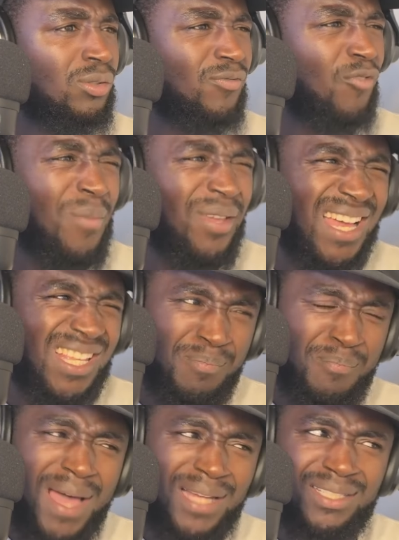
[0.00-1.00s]
For me, that's
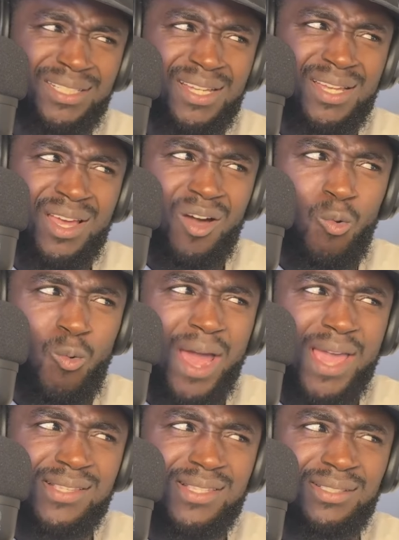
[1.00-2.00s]
mad. Why
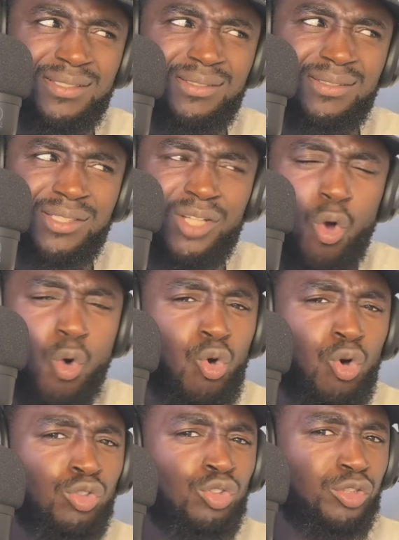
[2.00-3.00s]
isn't the whole
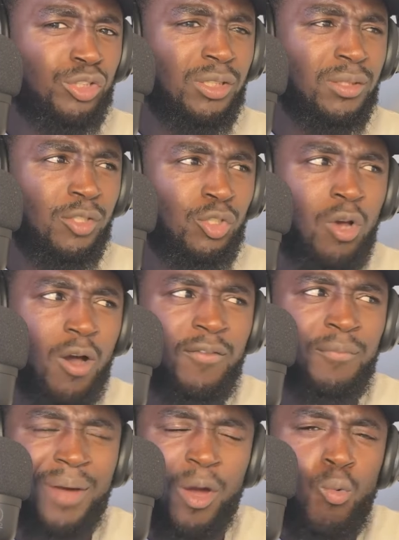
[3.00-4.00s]
country
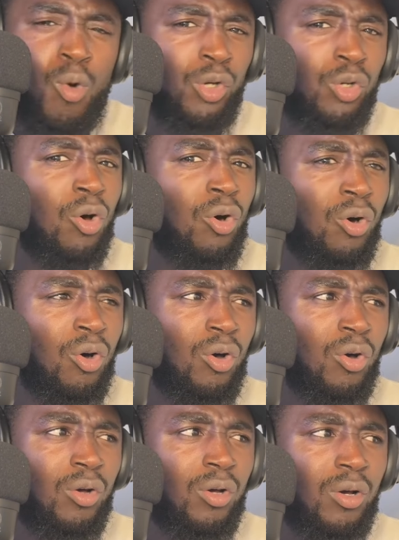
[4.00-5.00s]
governed by one law?
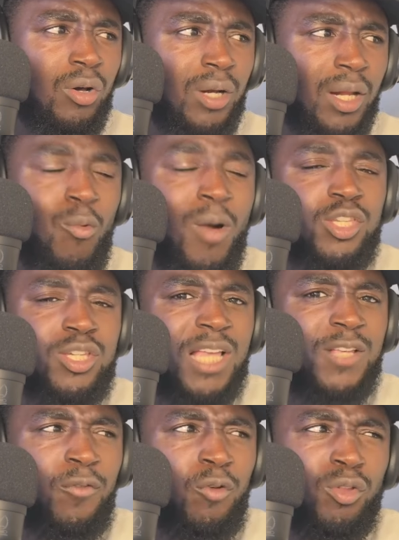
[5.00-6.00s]
Like, why aren't you guys
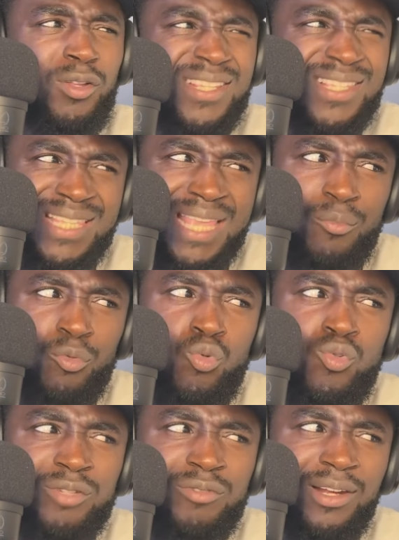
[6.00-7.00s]
following the same
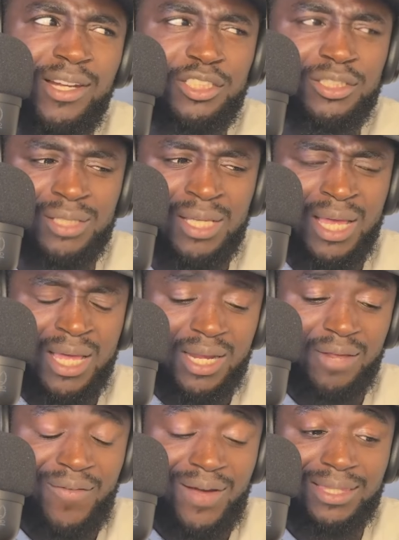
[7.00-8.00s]
rules and regulations? The
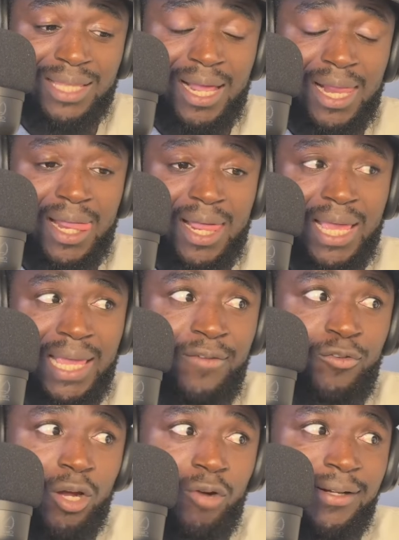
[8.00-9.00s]
fact that if
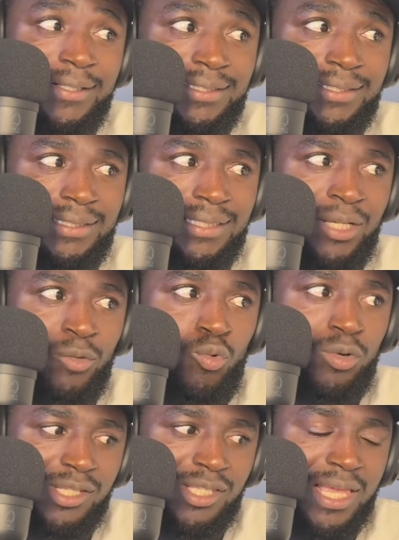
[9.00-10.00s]
you're arrested in
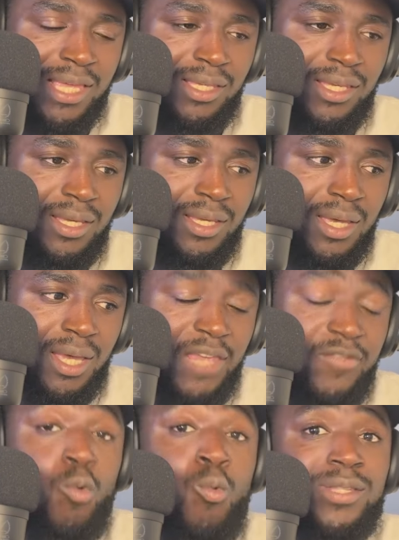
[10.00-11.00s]
one state, if
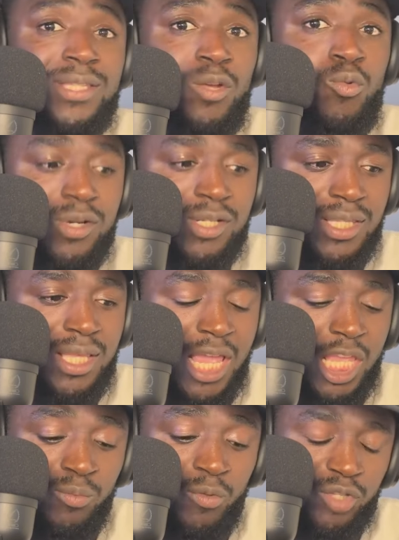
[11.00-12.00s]
you're wanted in one state and
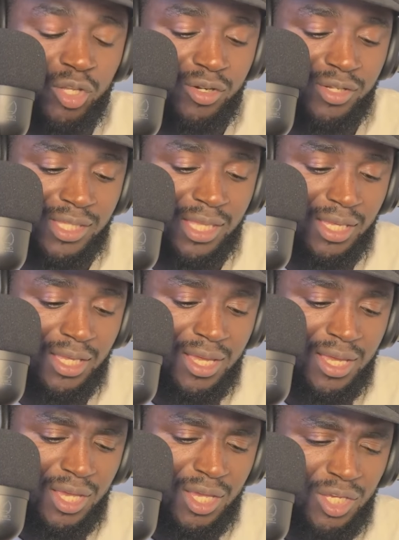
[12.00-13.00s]
you move to another state,
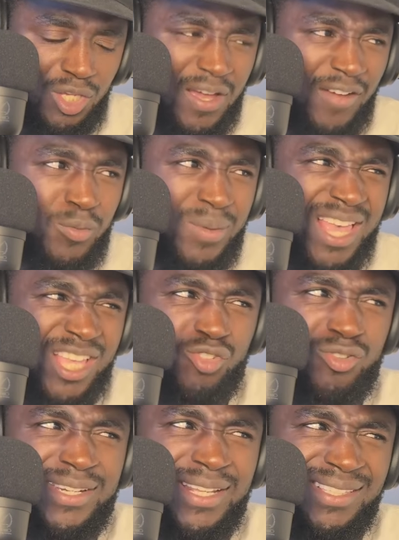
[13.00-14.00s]
you have to be
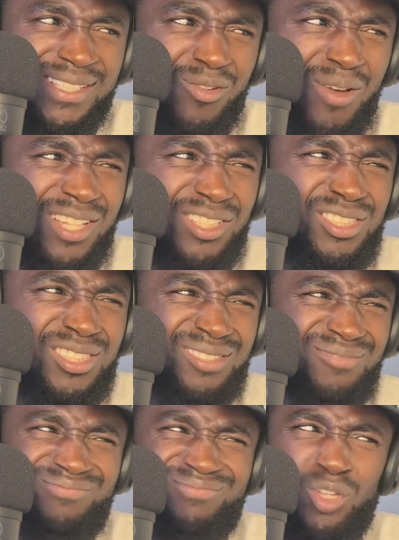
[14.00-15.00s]
extradited. Why can't you just
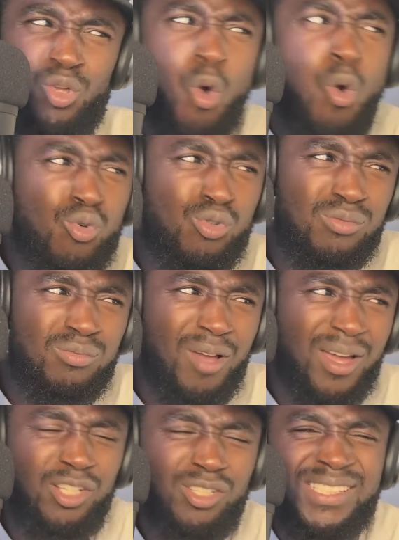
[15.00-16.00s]
go? Why
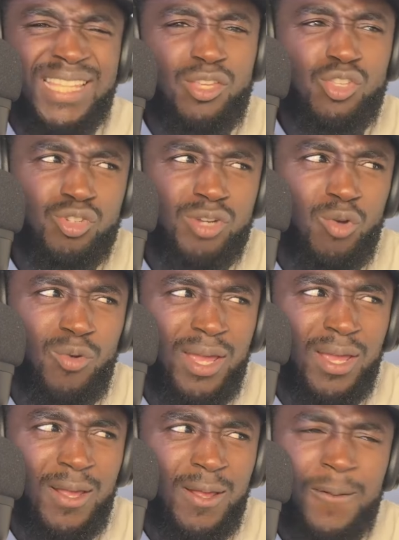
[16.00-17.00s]
can't I just take you straight away?
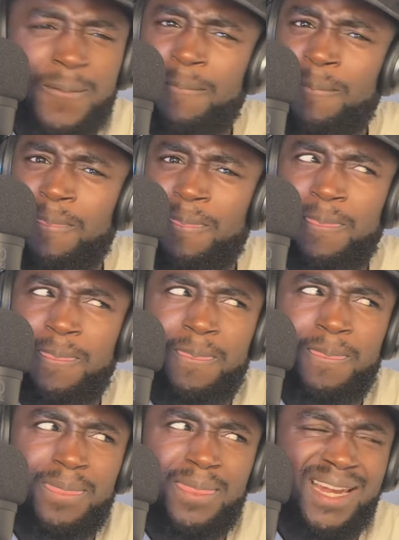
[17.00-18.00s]

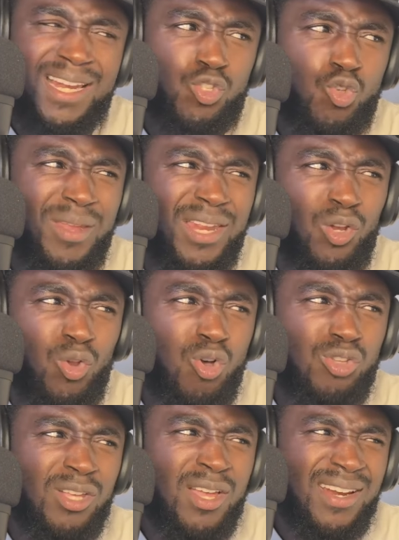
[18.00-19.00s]
Like, there's so many
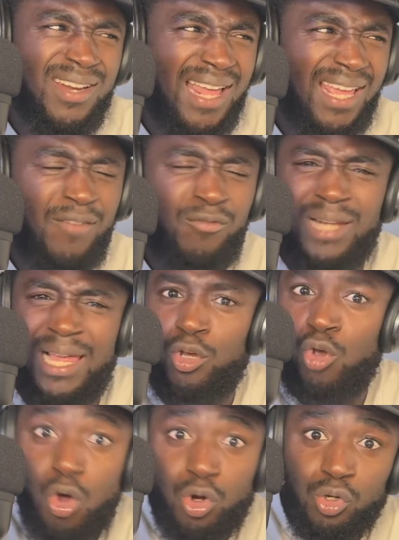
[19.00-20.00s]
laws, like even like
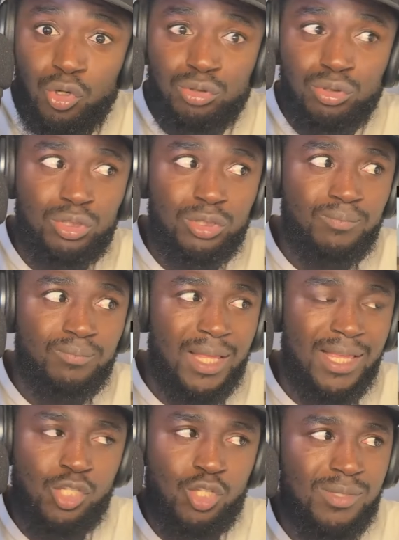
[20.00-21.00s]
gun laws
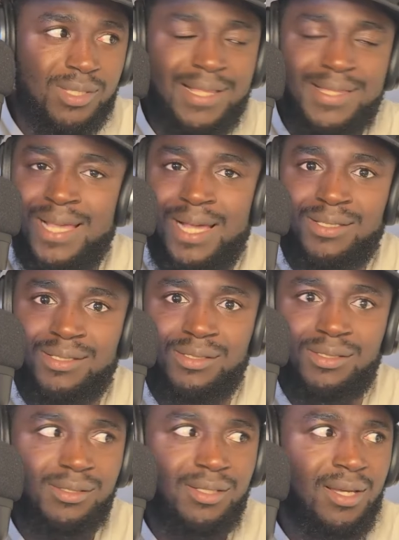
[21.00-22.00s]
in
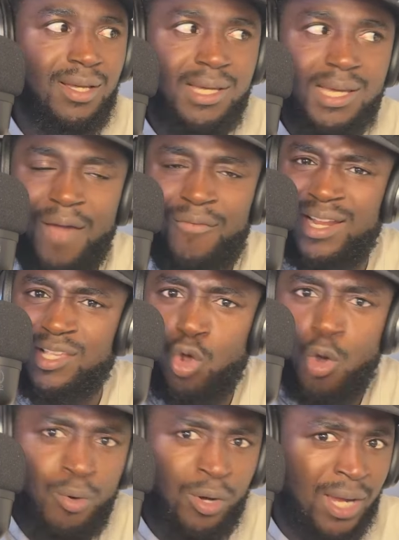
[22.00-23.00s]
Texas. I think there's
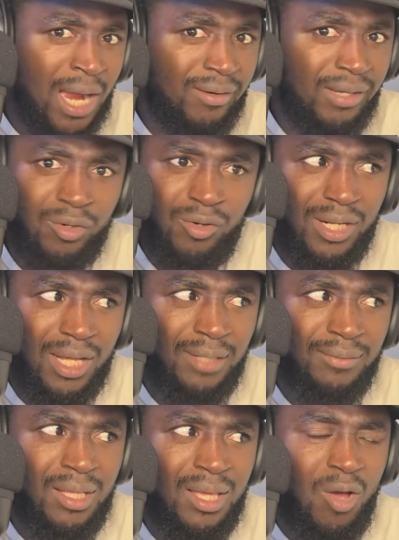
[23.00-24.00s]
open carry and all that.
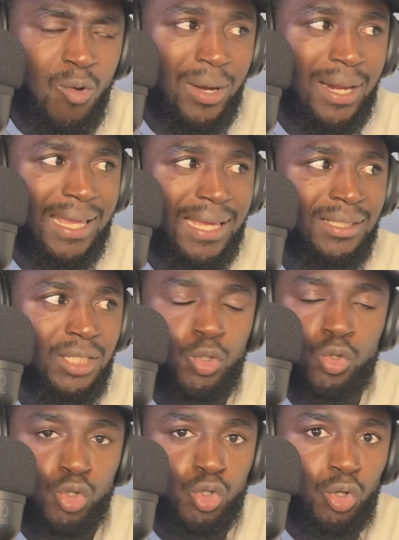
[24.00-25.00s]
While like in New
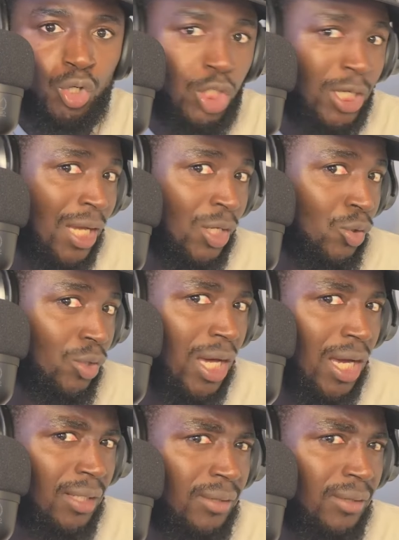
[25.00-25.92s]
York, you can't do that.